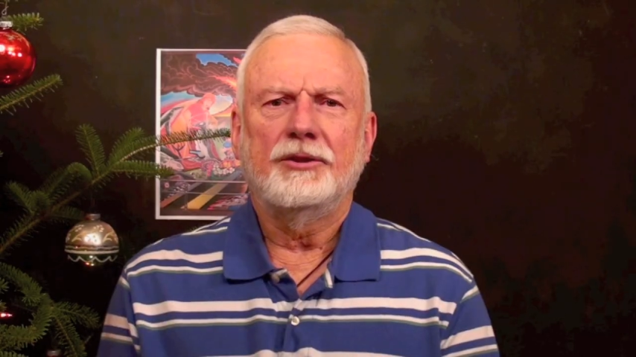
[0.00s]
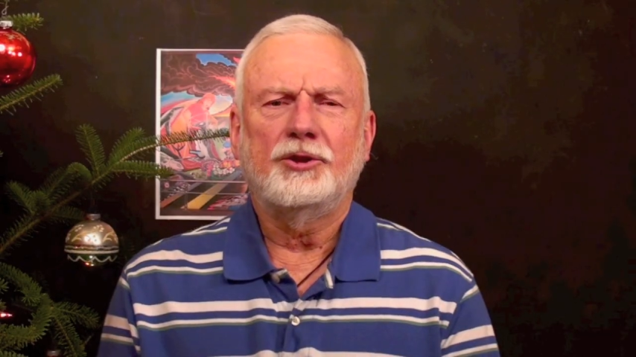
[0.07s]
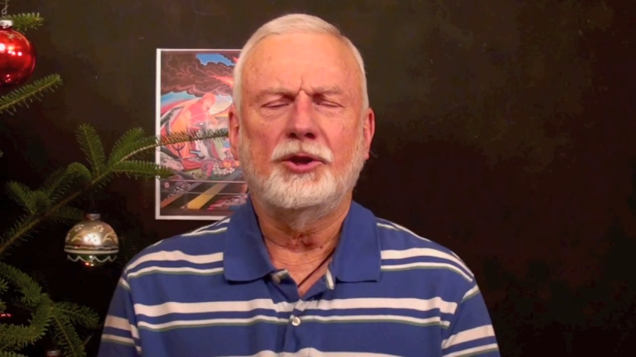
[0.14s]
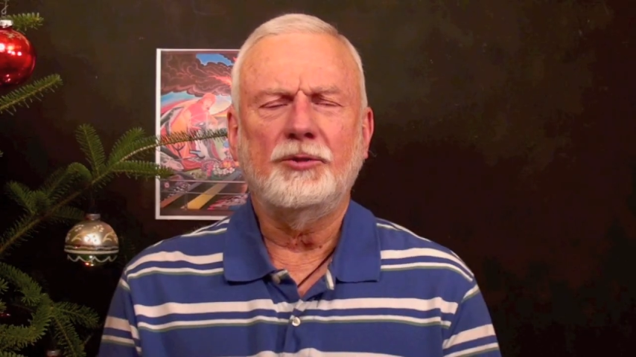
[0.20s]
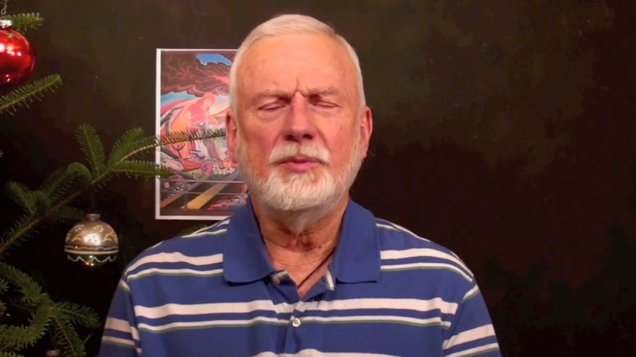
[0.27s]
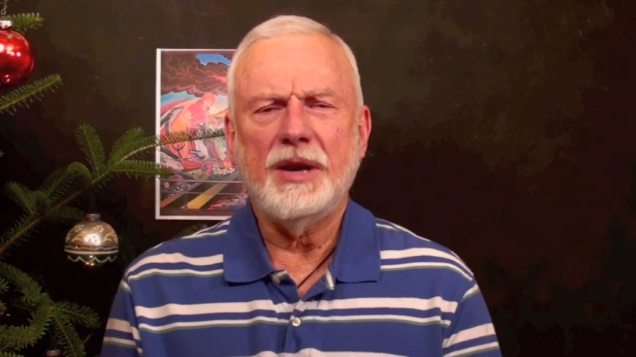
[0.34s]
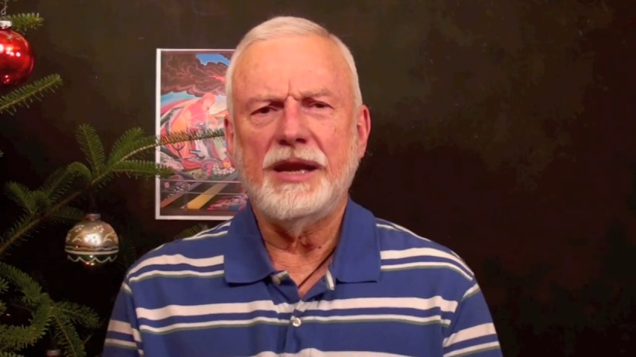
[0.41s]

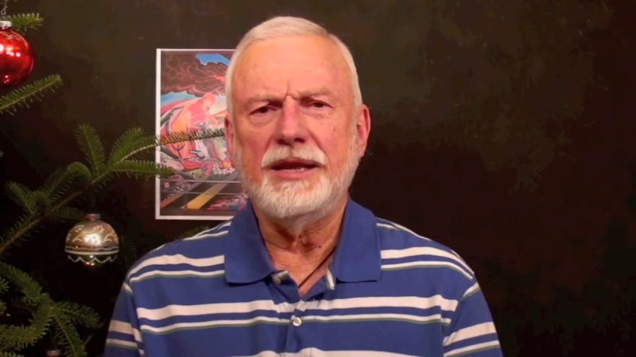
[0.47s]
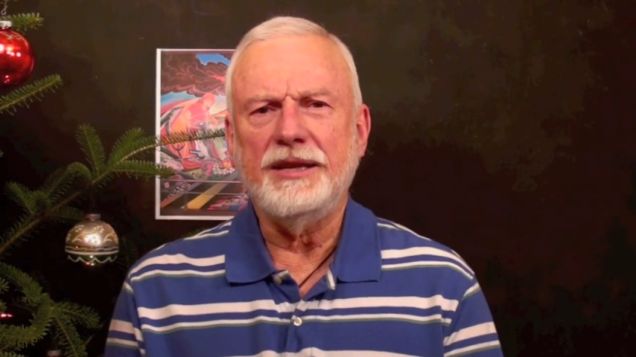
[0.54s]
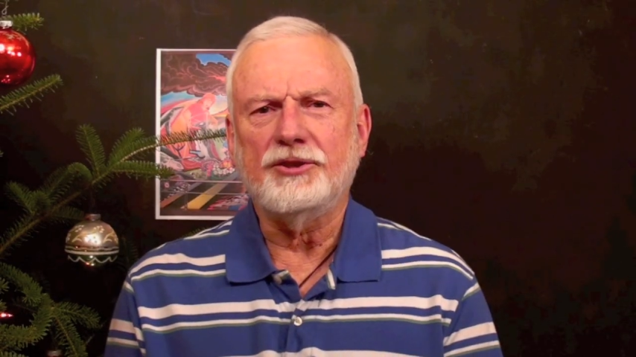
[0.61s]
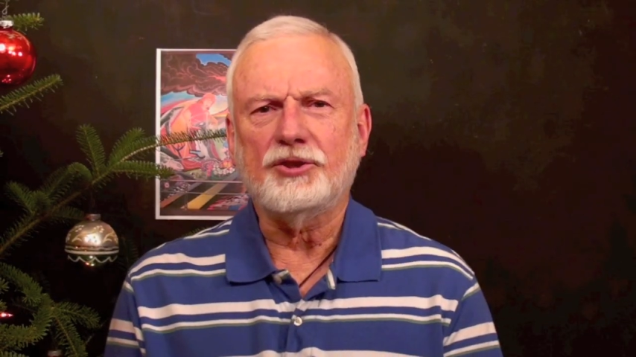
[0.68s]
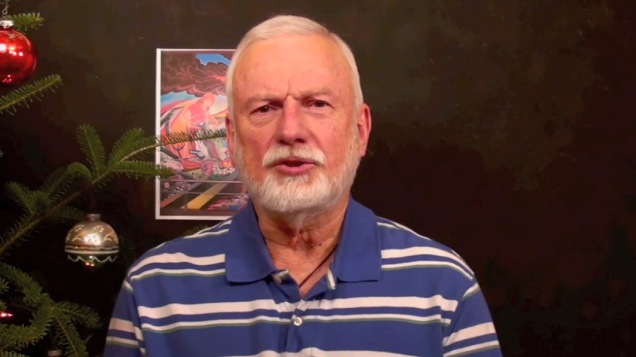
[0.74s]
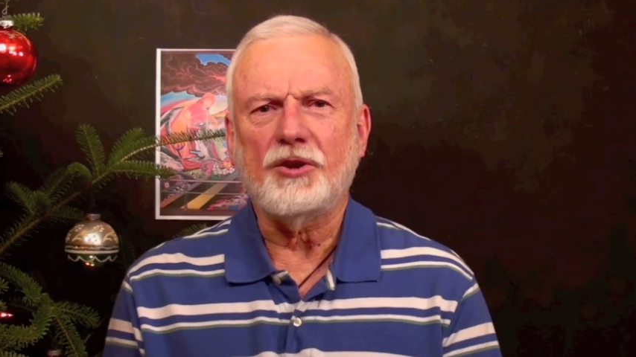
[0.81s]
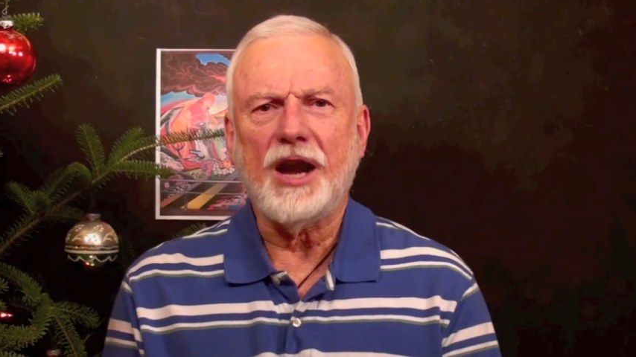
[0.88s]
Too
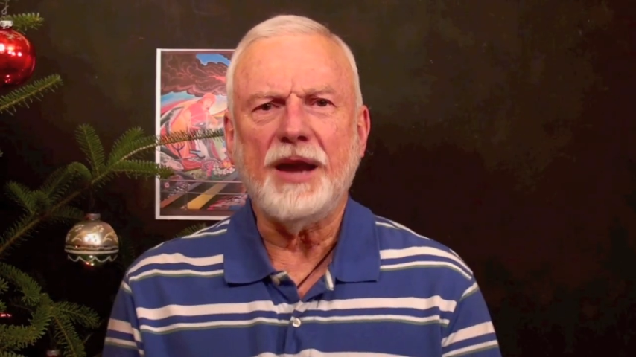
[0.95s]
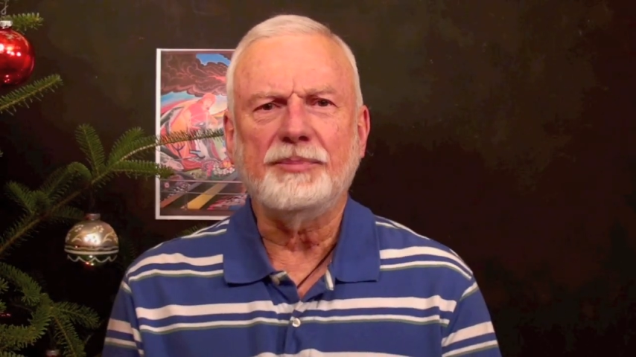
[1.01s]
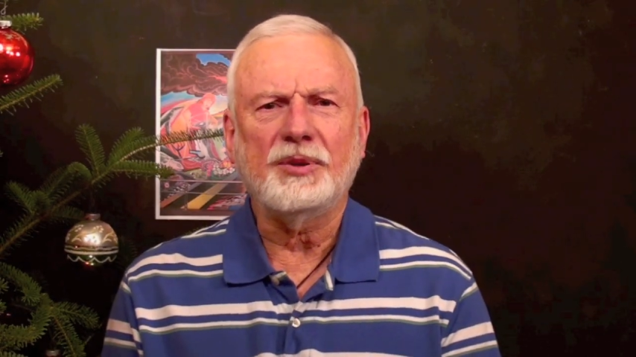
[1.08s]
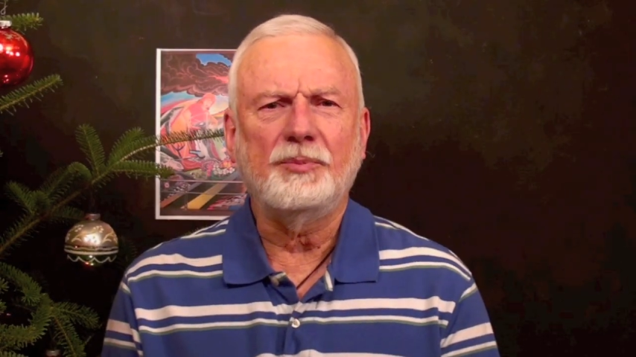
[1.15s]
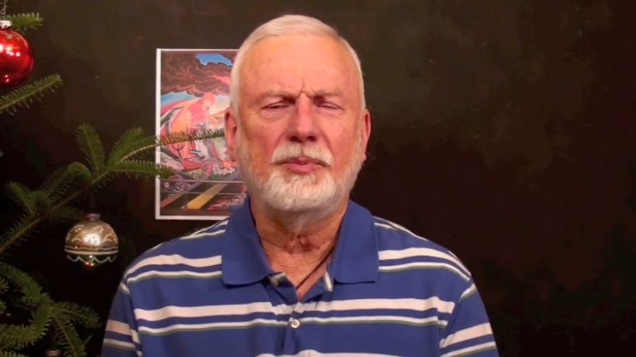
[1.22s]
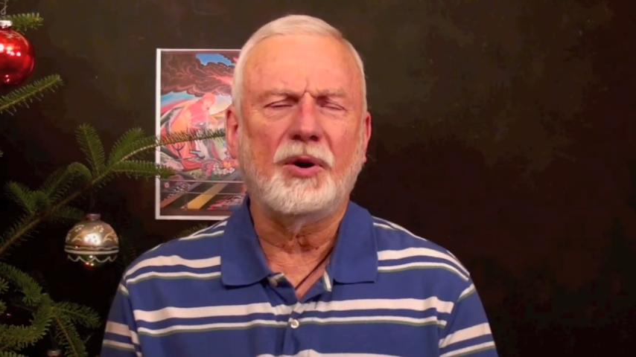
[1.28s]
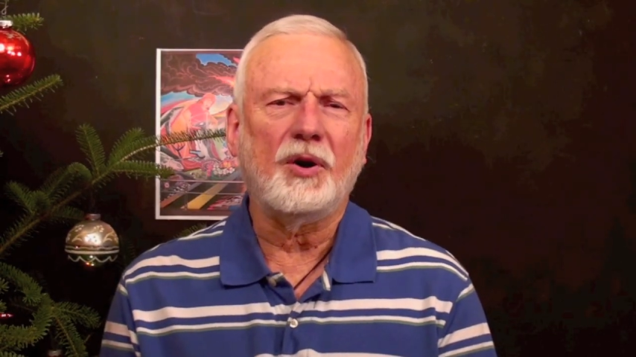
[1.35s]
many
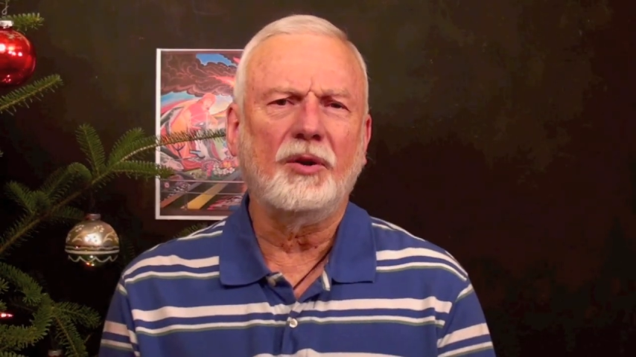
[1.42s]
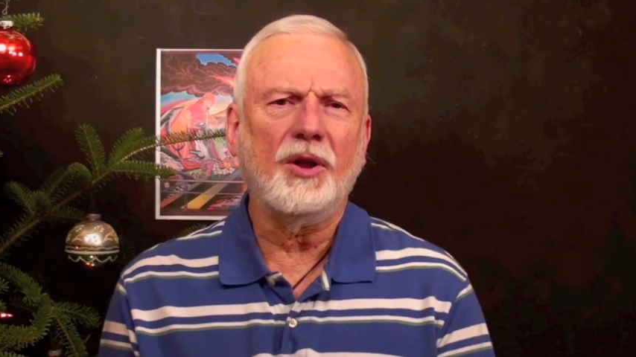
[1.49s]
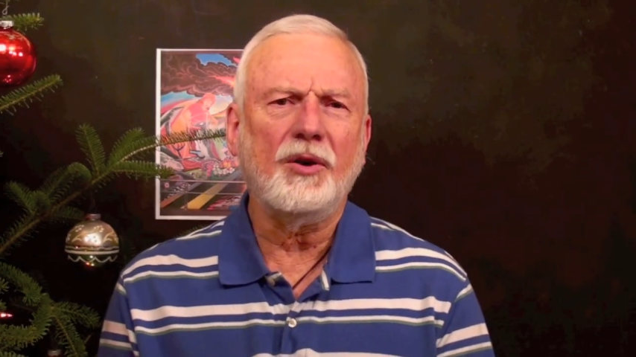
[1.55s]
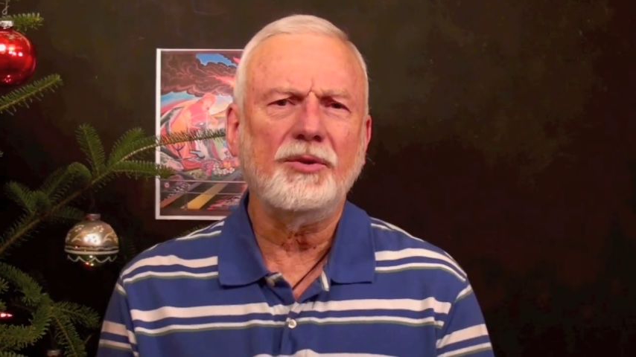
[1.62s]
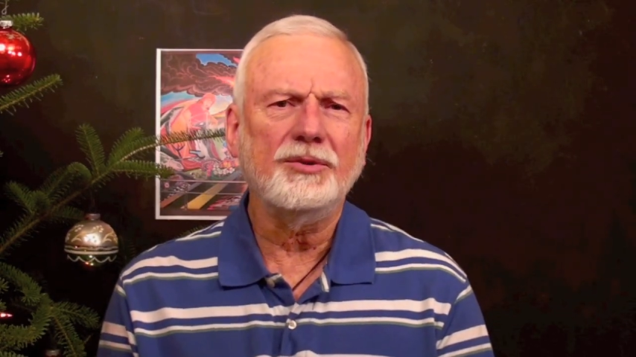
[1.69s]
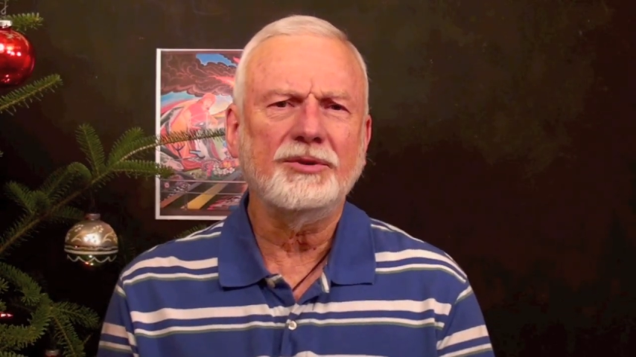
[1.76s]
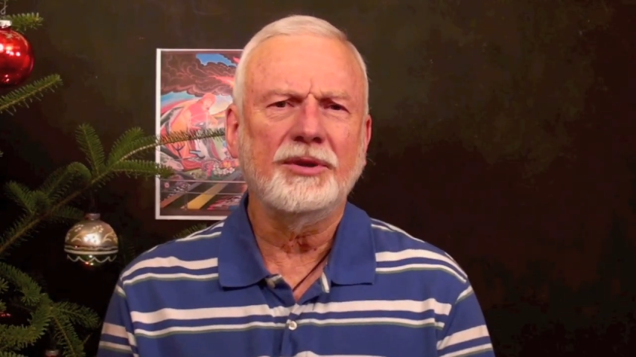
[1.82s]
striped
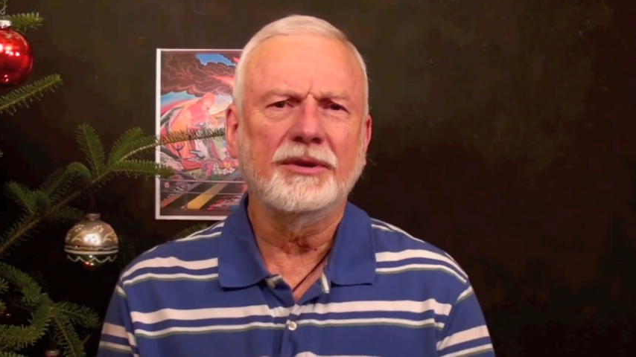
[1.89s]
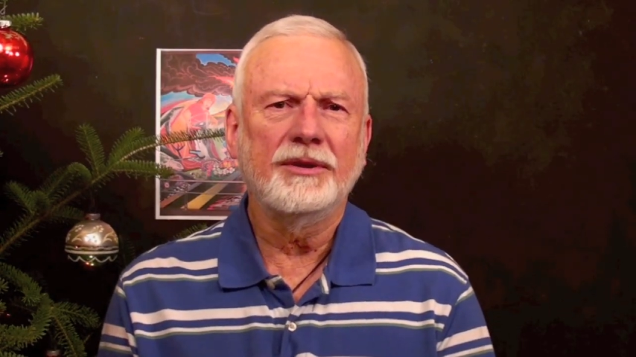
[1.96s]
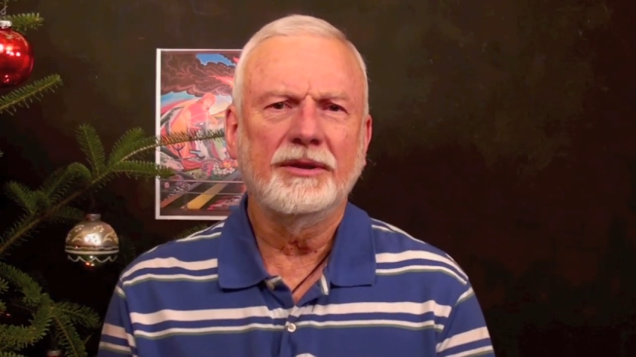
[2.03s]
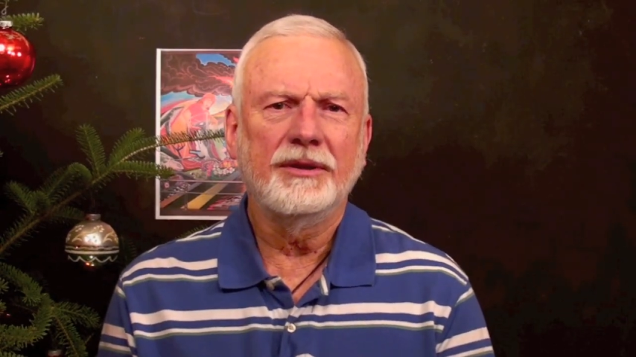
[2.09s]
polos?